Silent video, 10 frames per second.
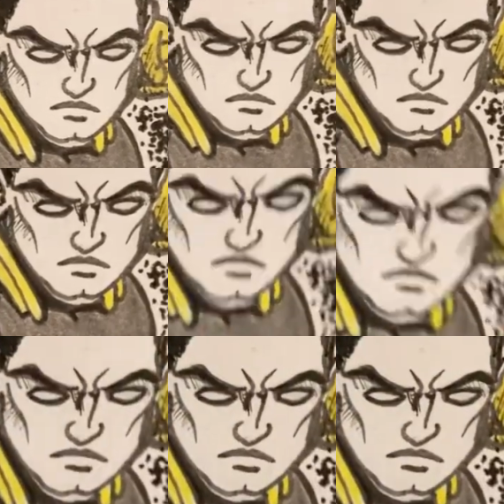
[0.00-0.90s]
I myself have a
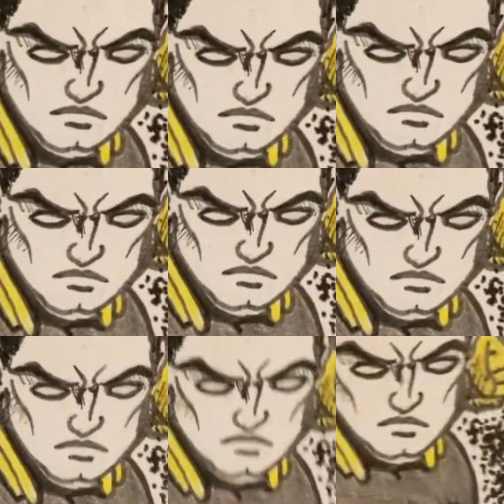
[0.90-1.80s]
big forehead, but I
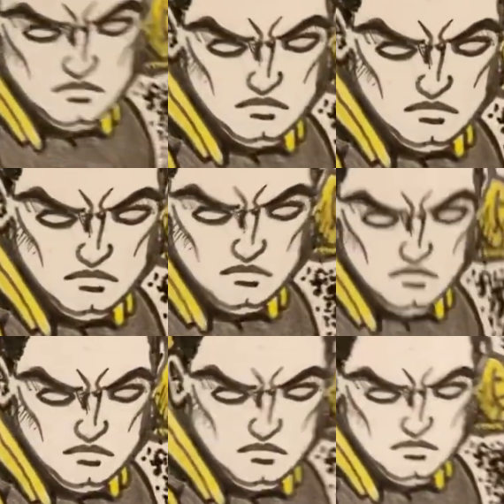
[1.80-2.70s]
know a lot of people feel like